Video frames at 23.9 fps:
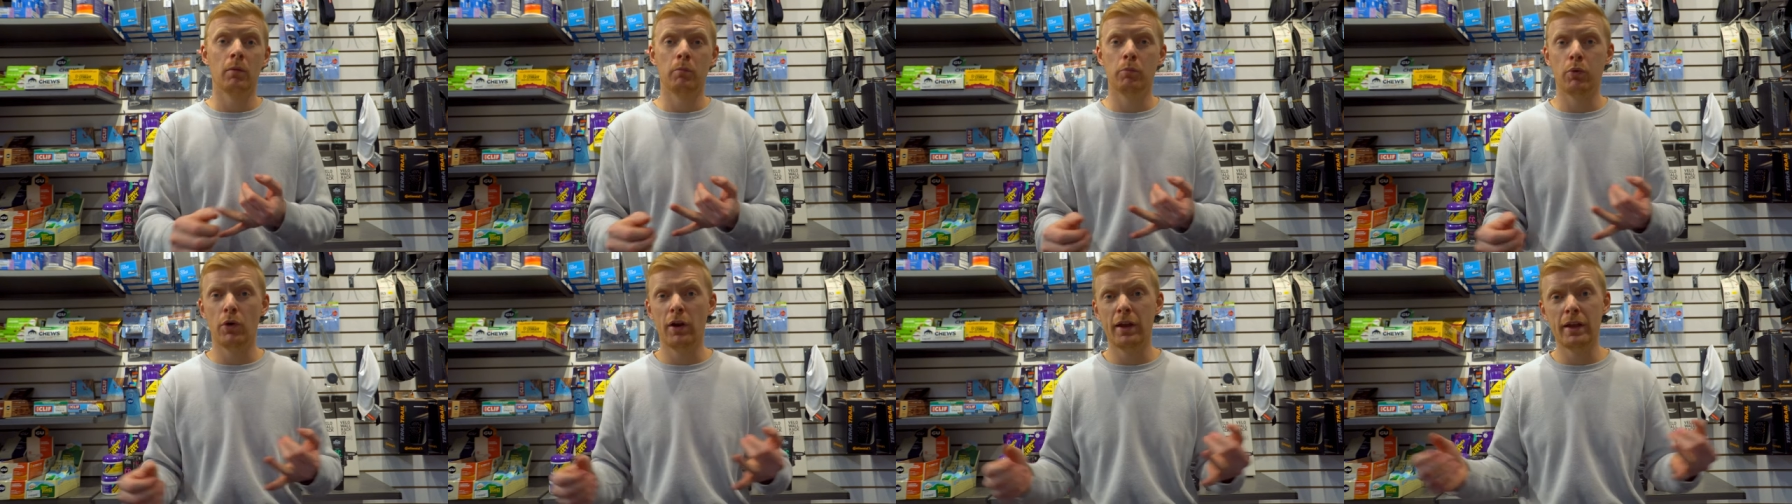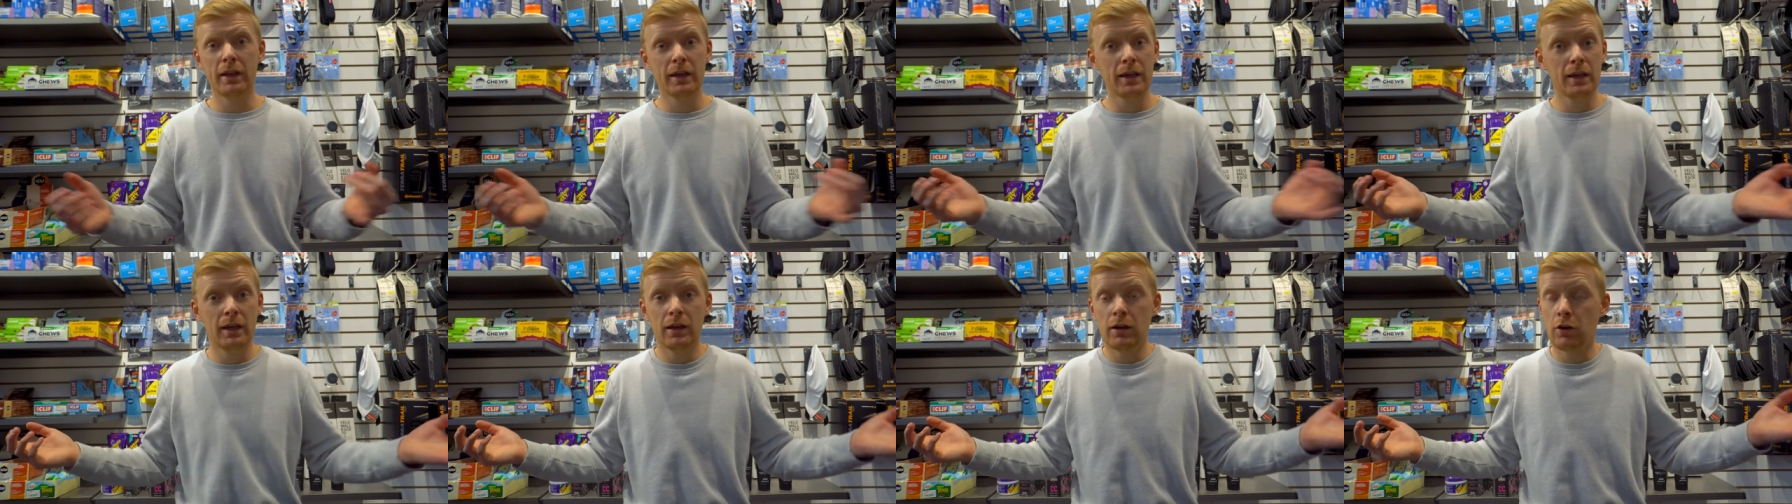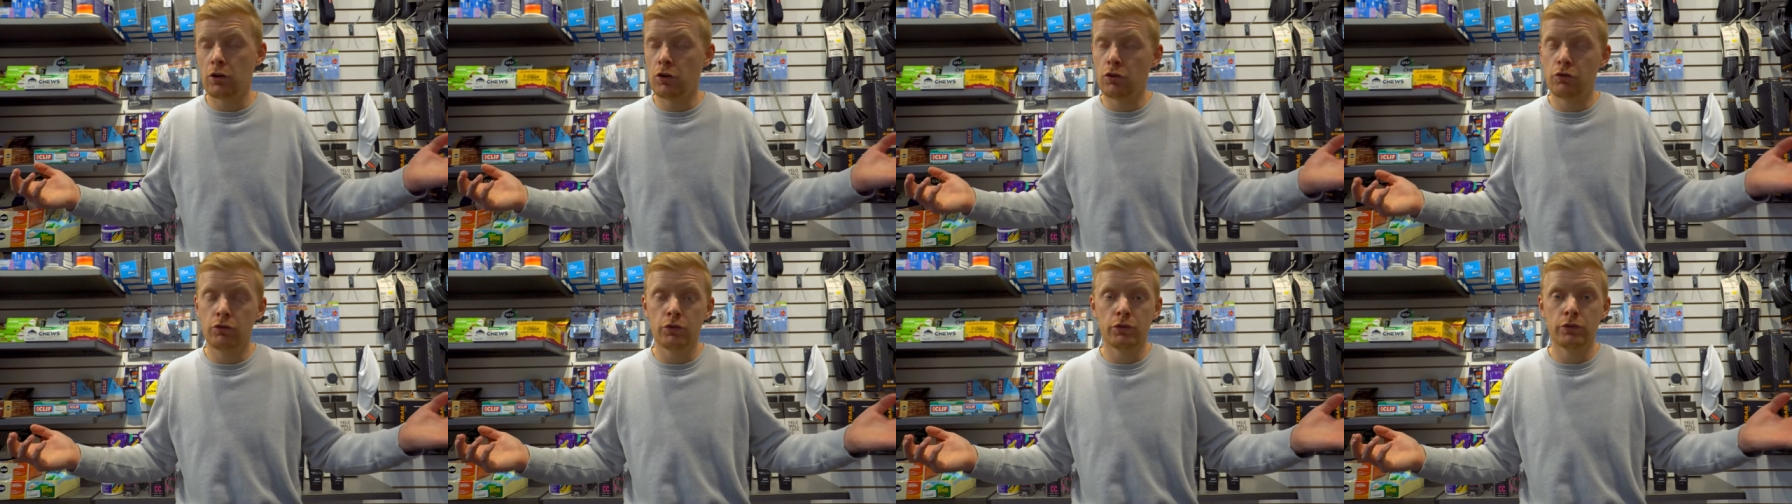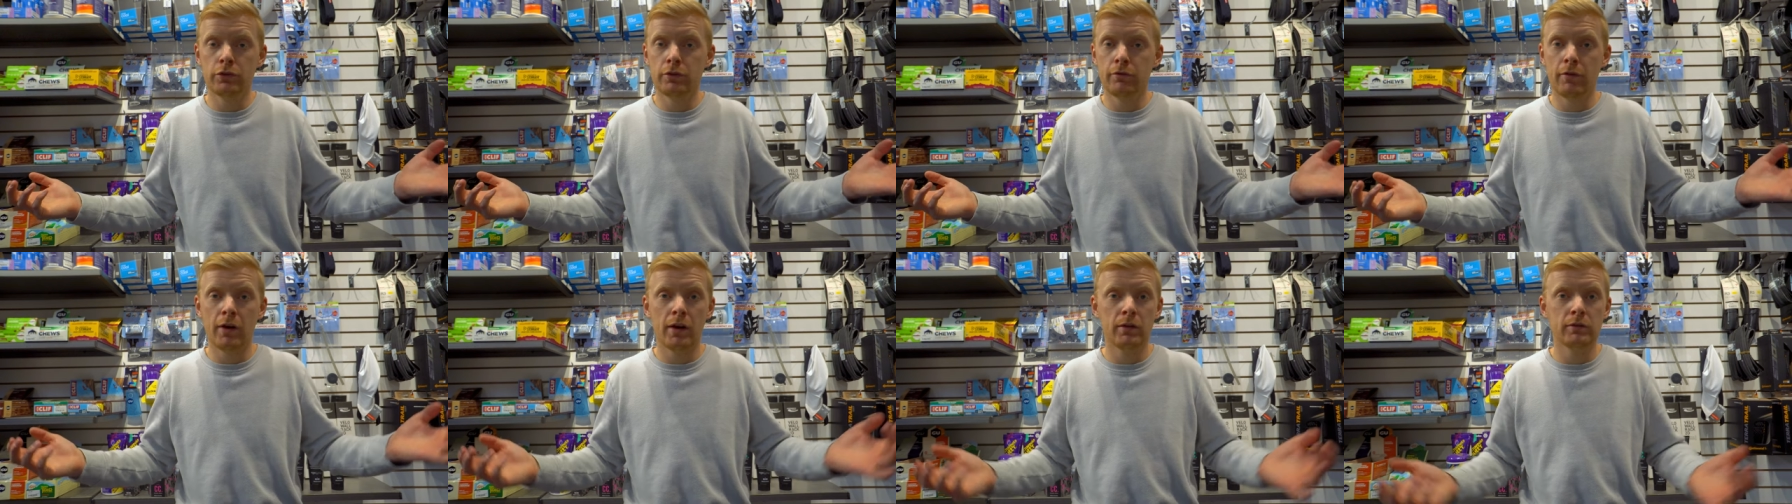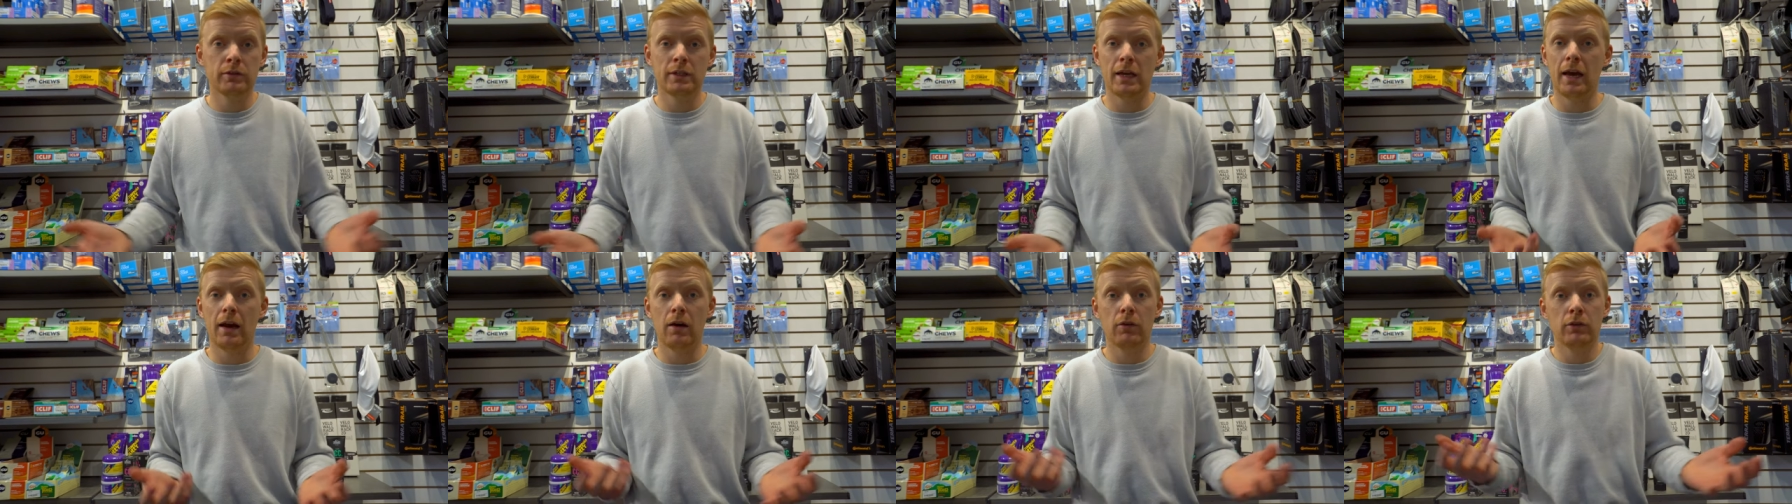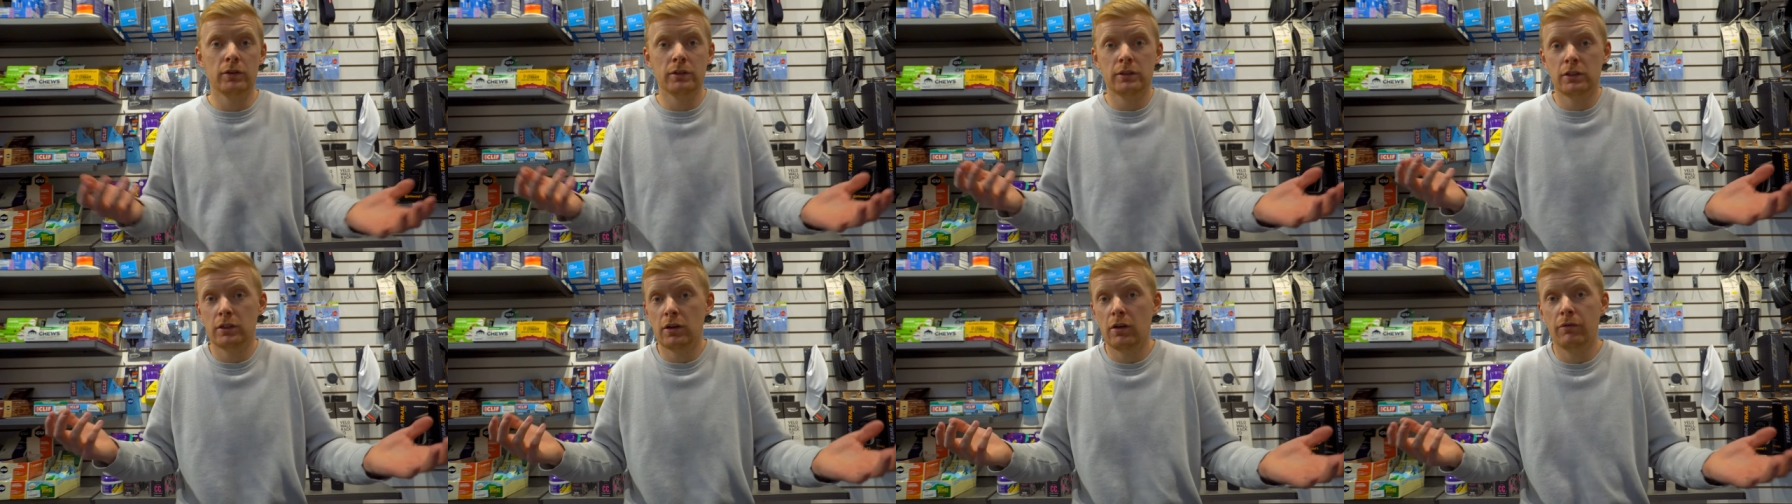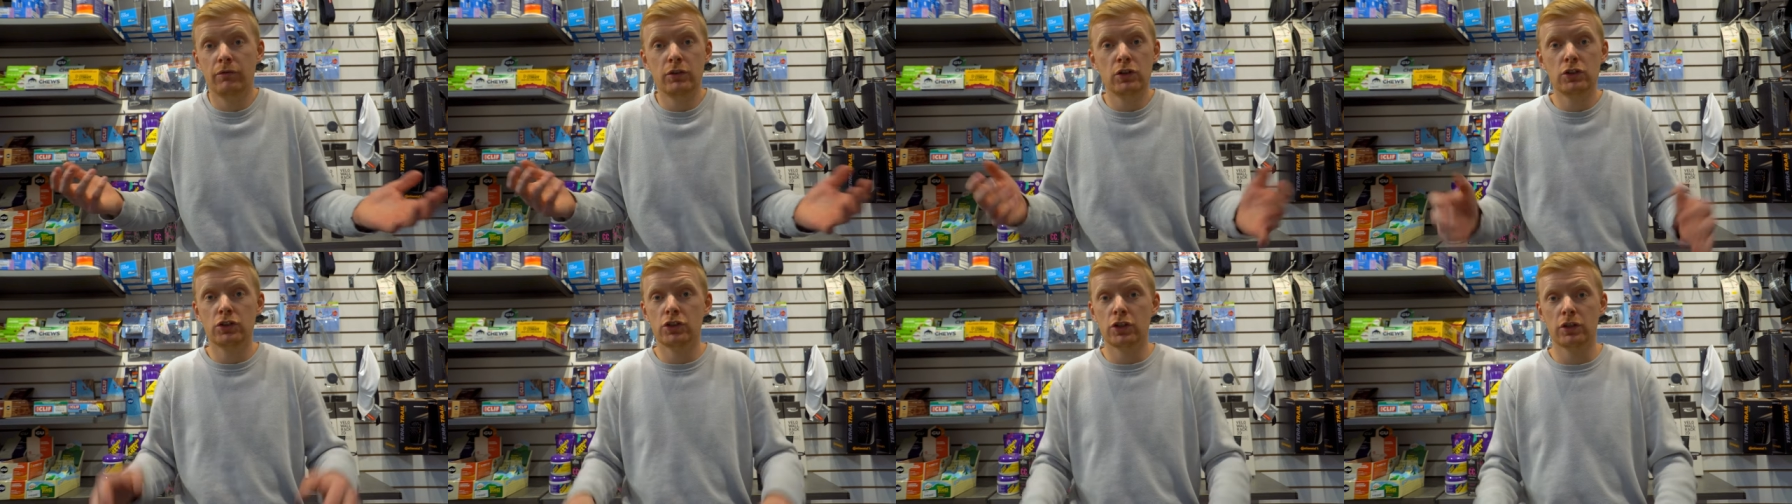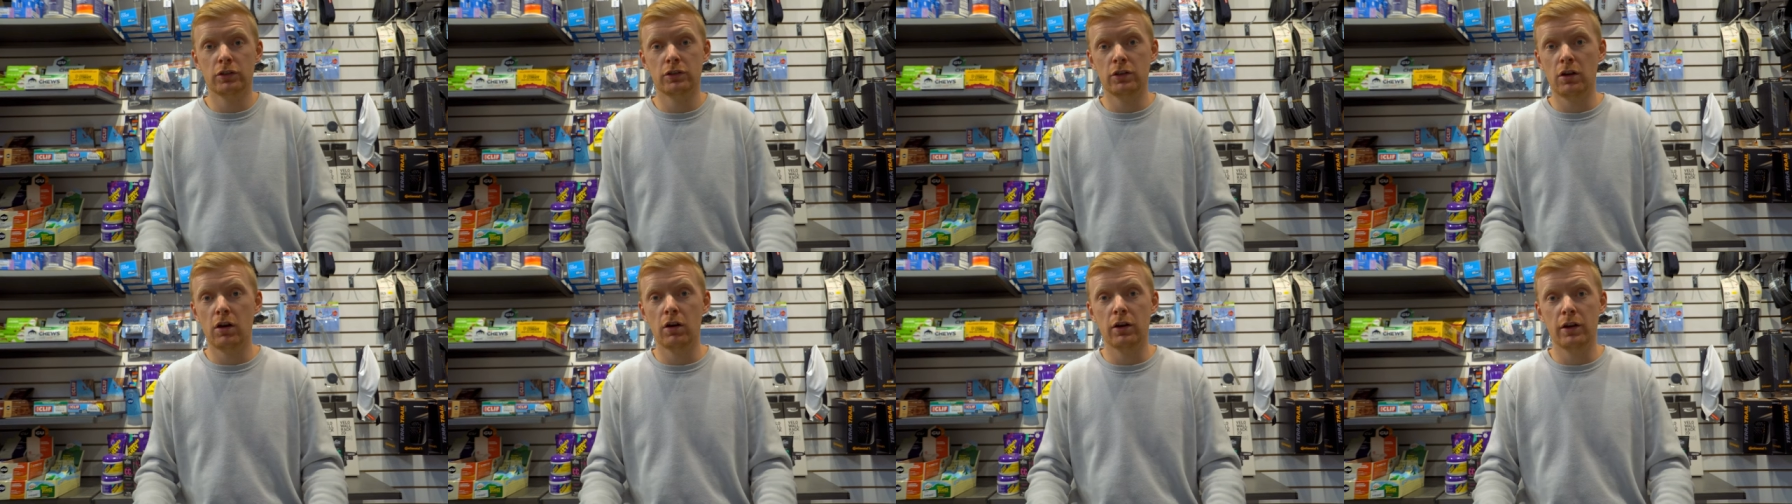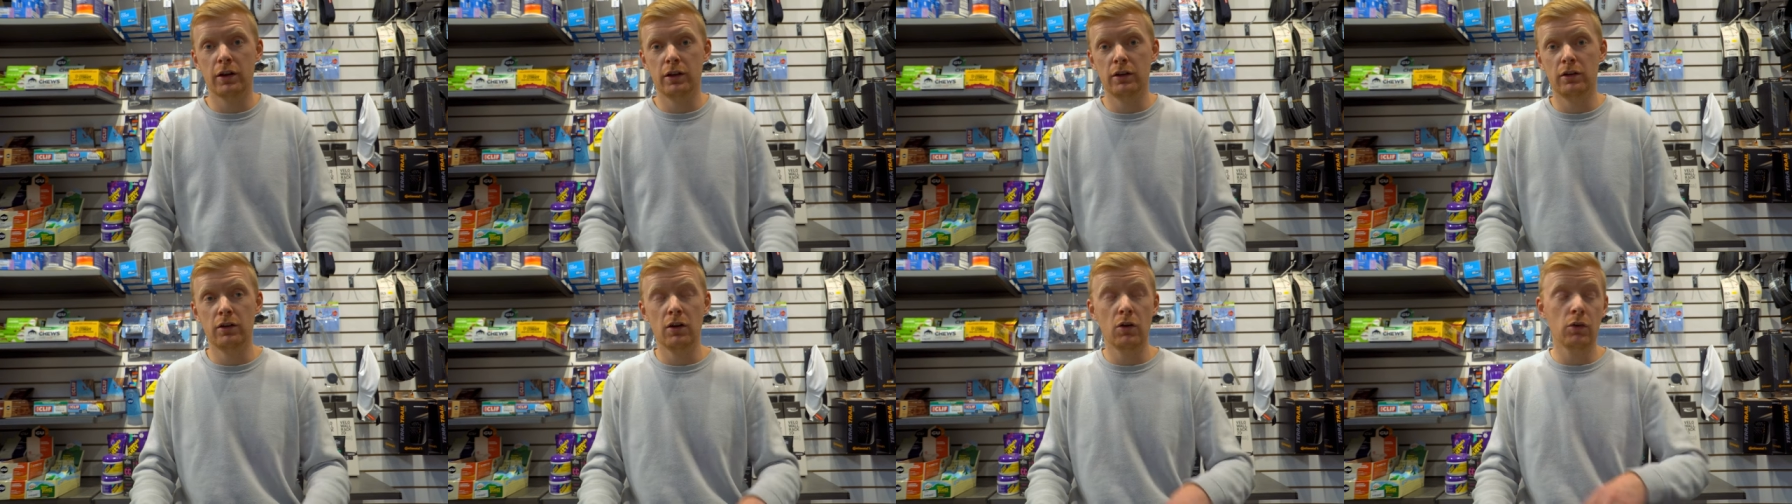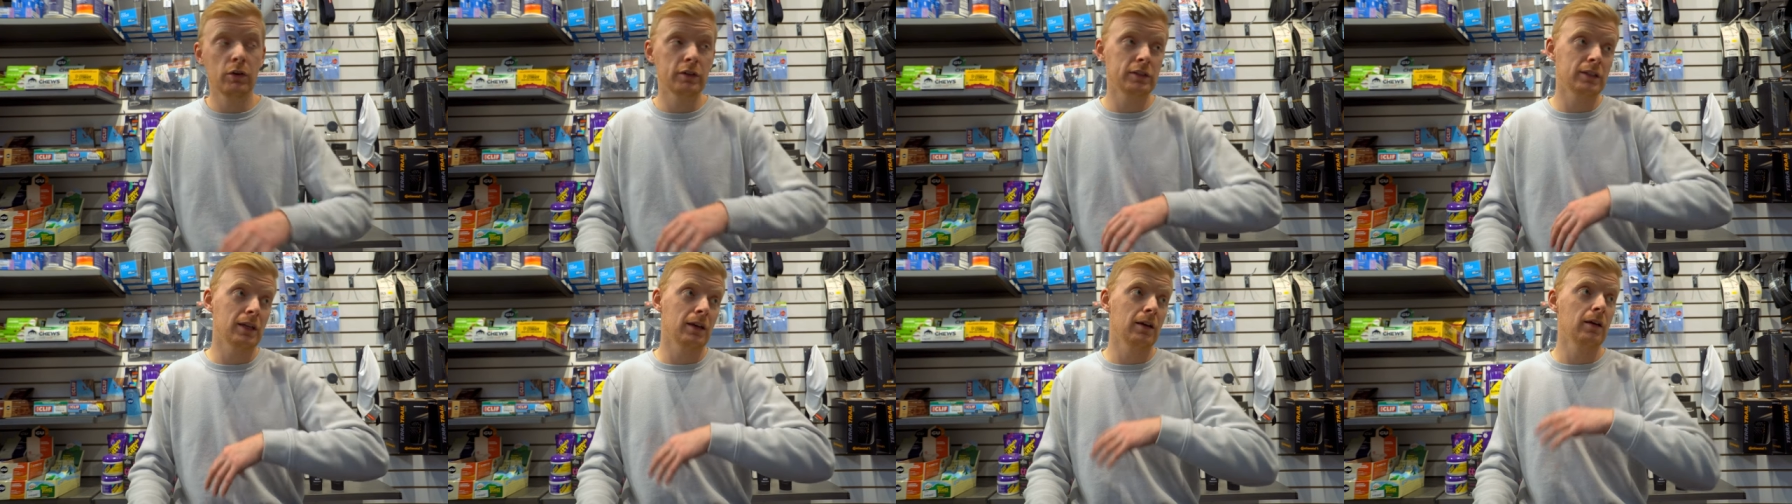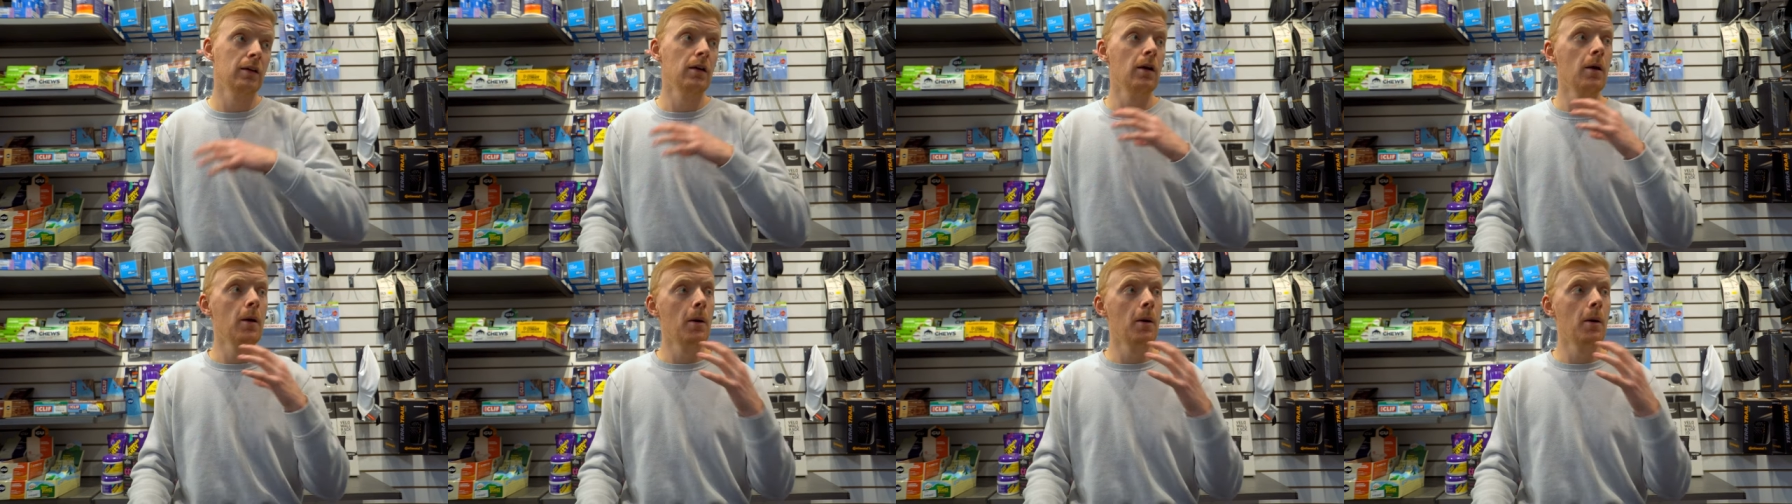Braking, cruising around town and stuff, you're just not gonna notice it.